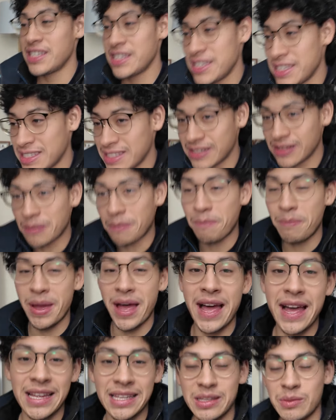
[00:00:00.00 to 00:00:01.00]
It is the
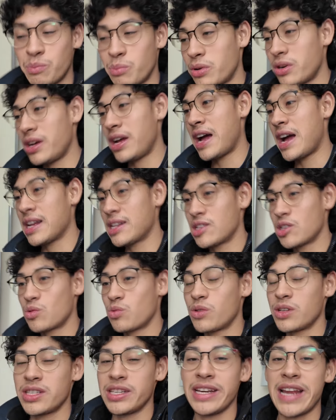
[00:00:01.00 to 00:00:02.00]
best, but I
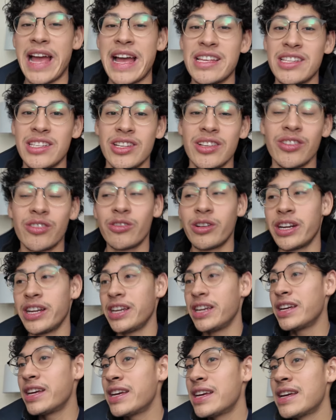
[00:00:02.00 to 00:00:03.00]
just wasn't as
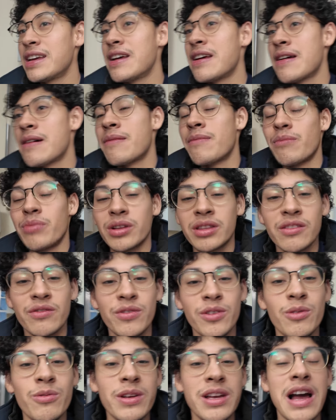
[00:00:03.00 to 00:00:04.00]
hungry. But the
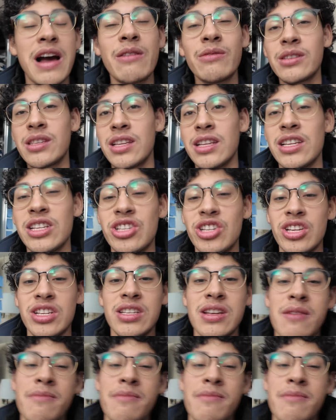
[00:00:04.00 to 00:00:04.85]
food we got was delicious.